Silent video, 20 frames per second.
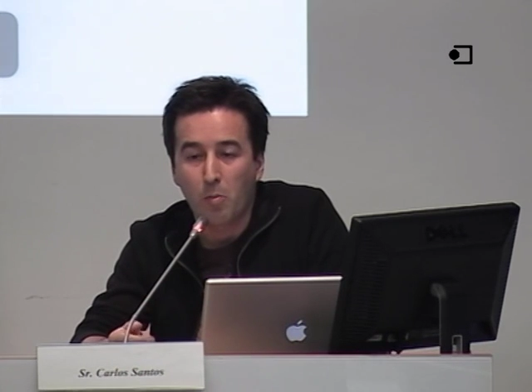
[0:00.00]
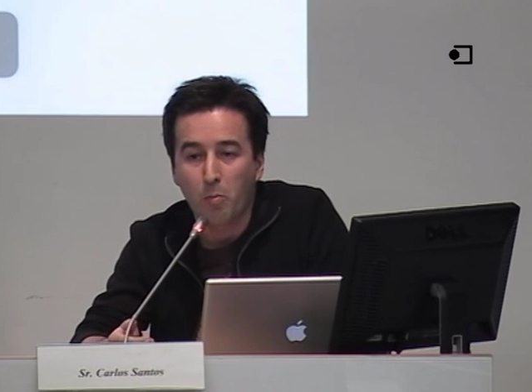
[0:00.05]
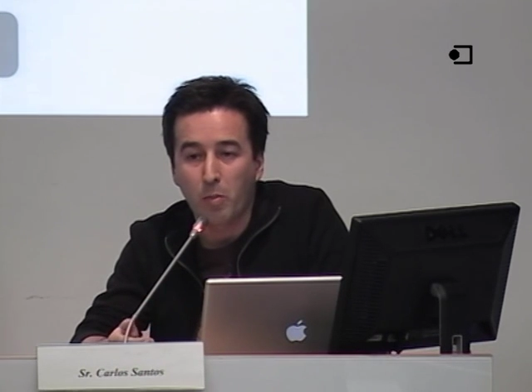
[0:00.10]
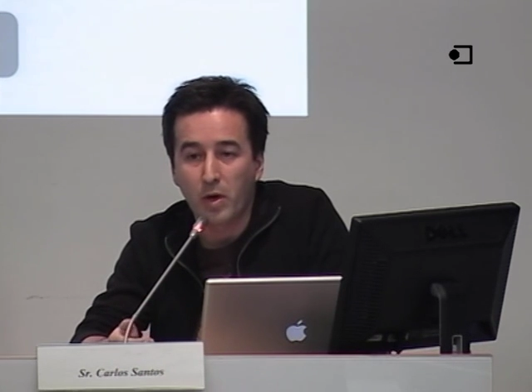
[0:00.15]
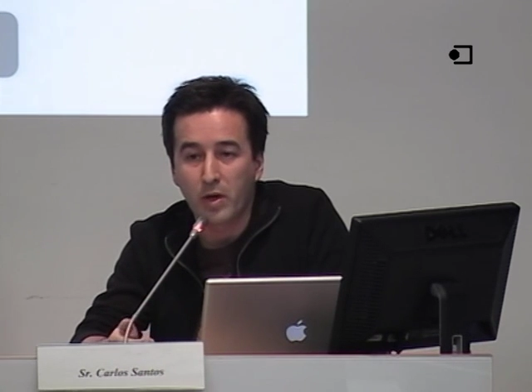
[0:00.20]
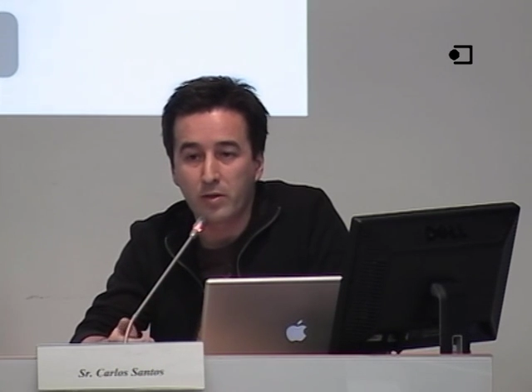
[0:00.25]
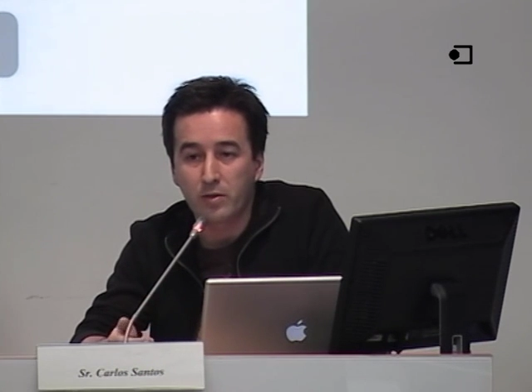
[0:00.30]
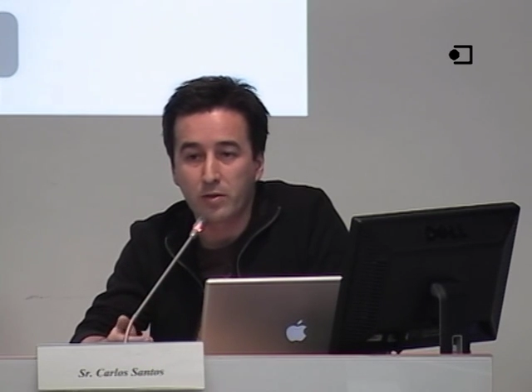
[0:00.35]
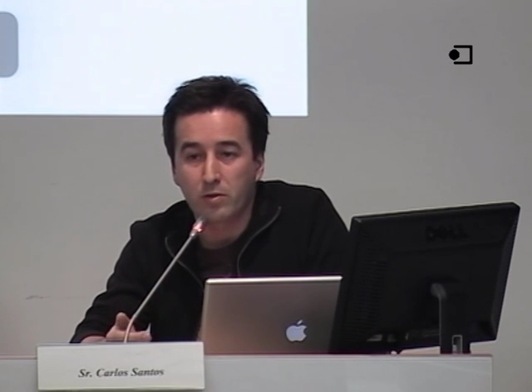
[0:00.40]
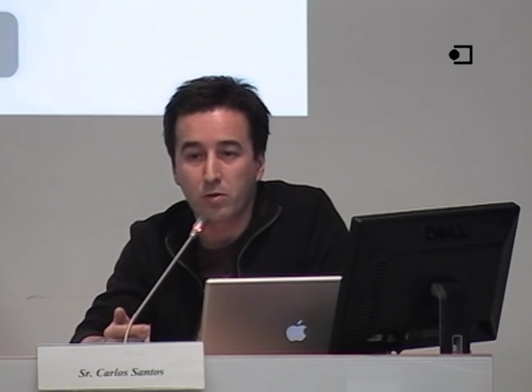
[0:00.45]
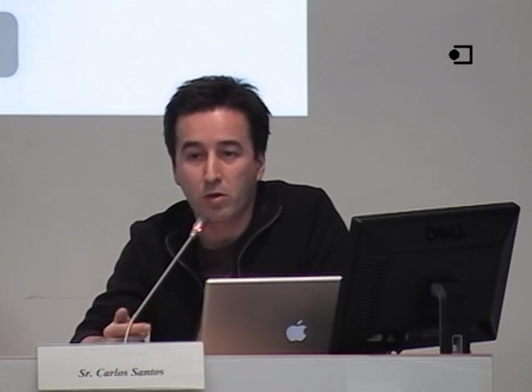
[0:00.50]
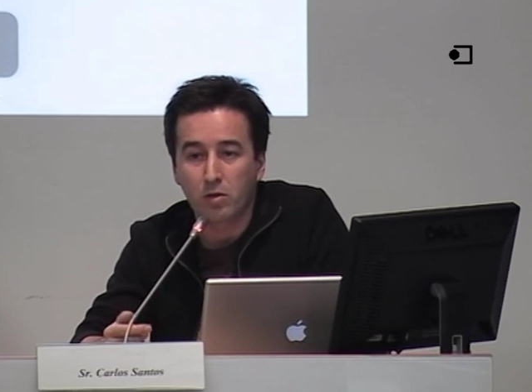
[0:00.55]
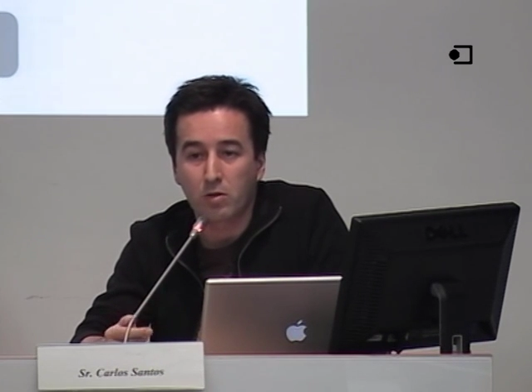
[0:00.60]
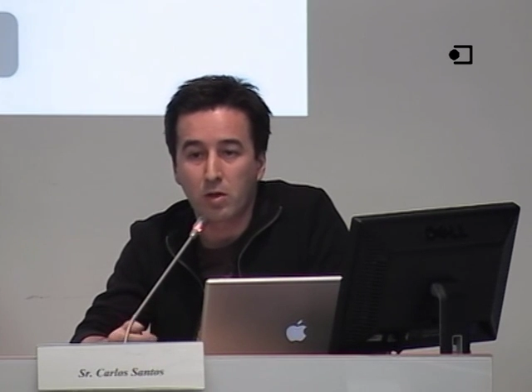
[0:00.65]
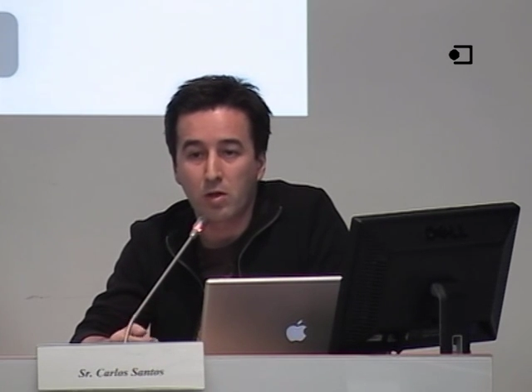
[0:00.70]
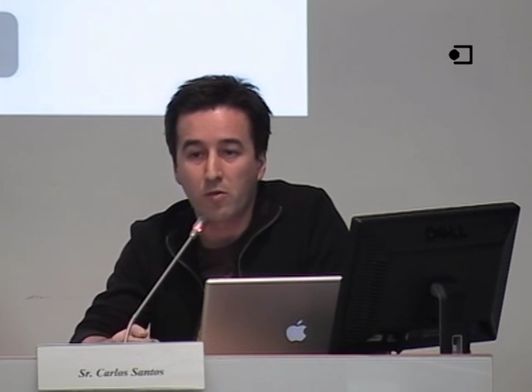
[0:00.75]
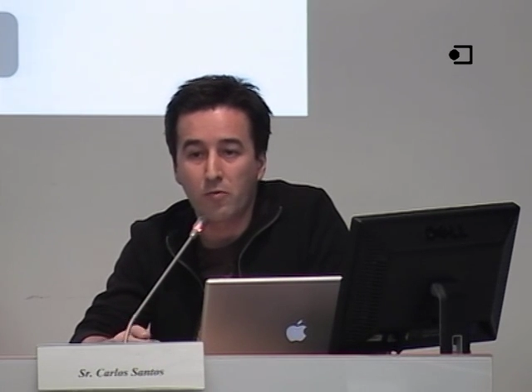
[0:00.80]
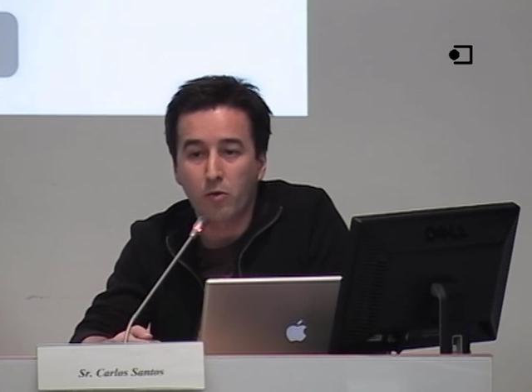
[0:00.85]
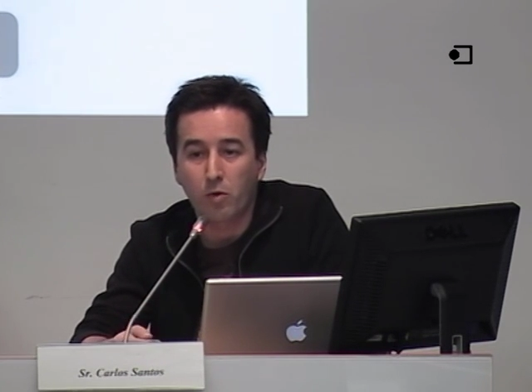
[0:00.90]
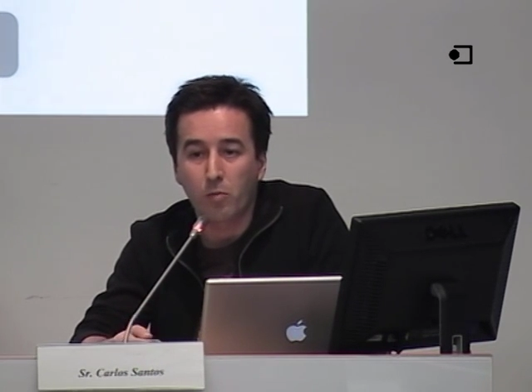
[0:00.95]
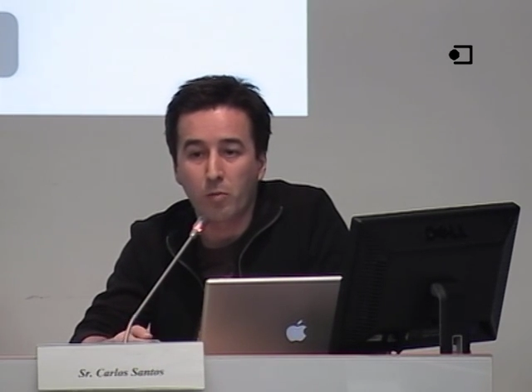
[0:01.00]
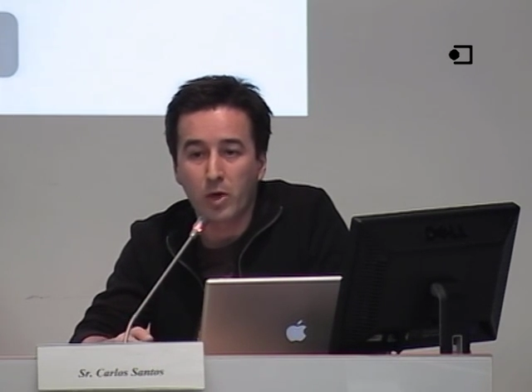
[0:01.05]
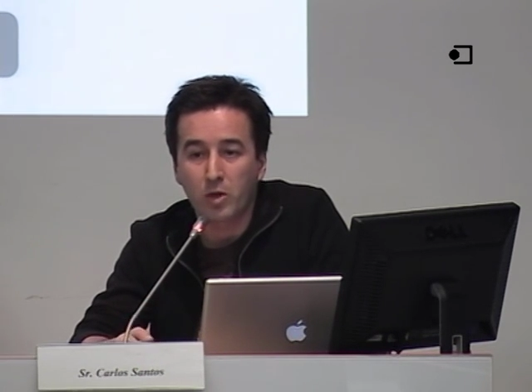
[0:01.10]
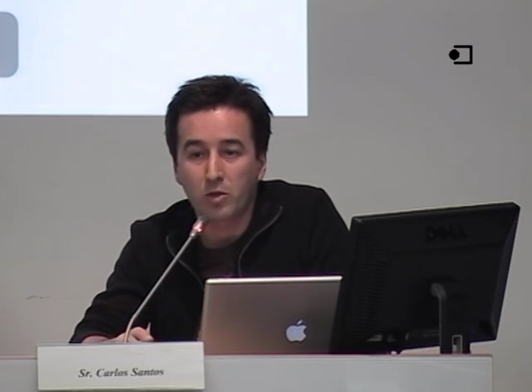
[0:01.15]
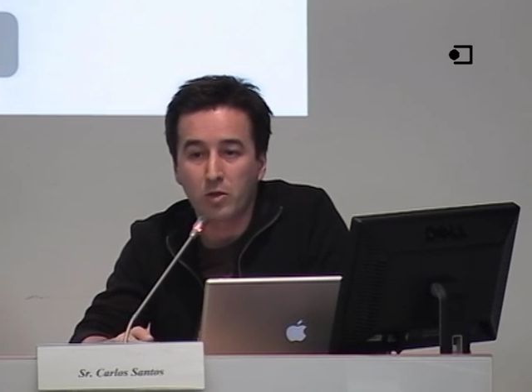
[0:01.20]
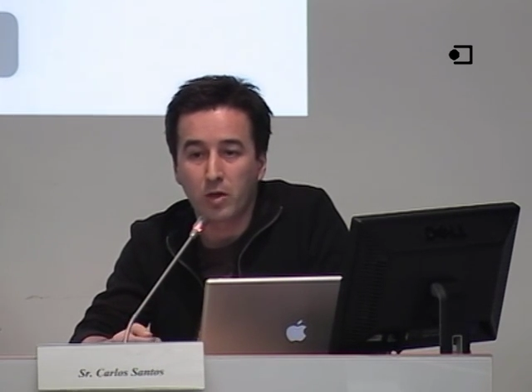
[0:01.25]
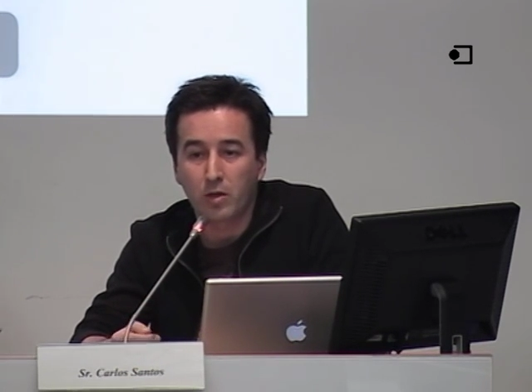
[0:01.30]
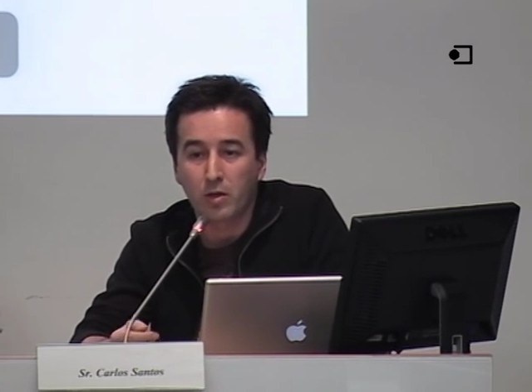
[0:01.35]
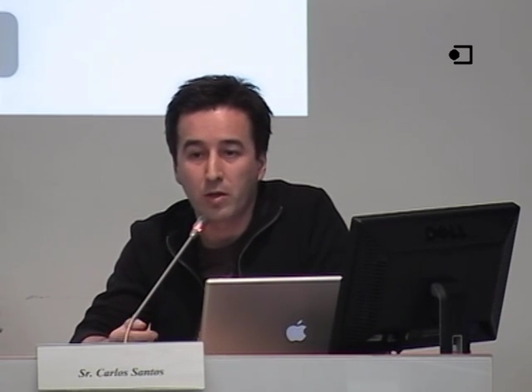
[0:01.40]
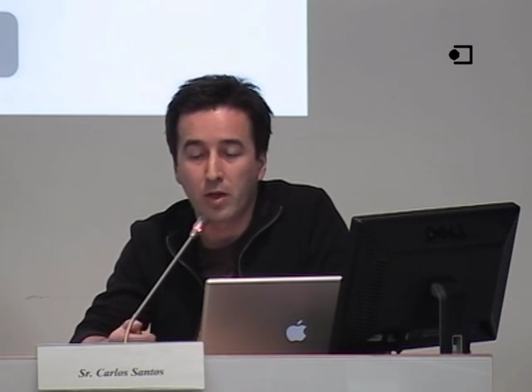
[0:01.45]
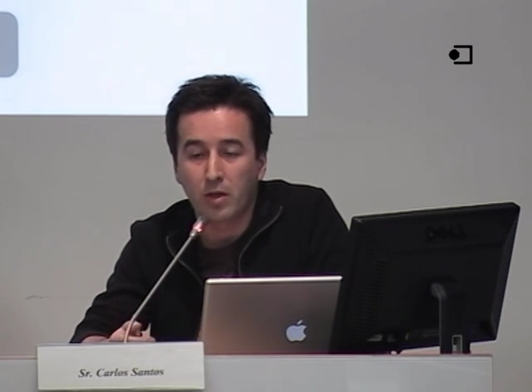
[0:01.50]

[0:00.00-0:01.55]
based on the information